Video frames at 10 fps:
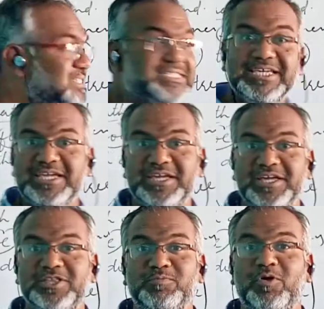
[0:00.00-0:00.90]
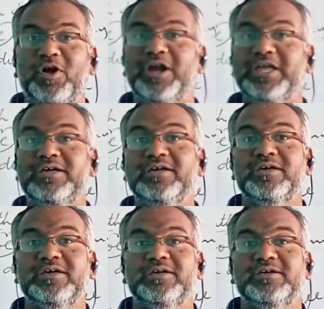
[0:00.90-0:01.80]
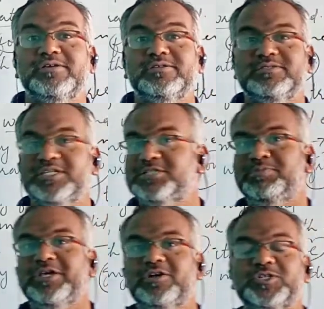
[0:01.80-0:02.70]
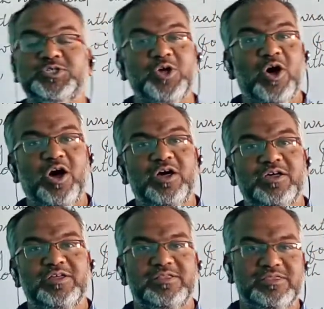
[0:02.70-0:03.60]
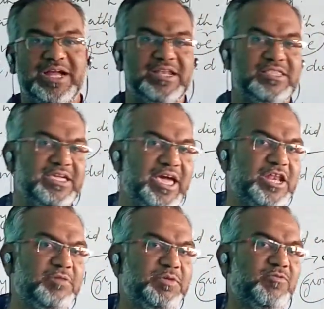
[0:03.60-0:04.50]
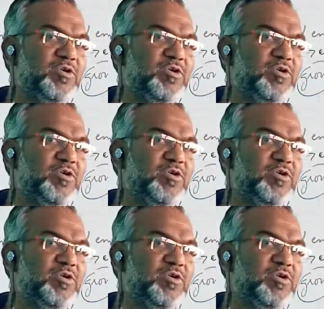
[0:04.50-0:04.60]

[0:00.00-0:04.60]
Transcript: see, in the morning, the speaker saw that the enemy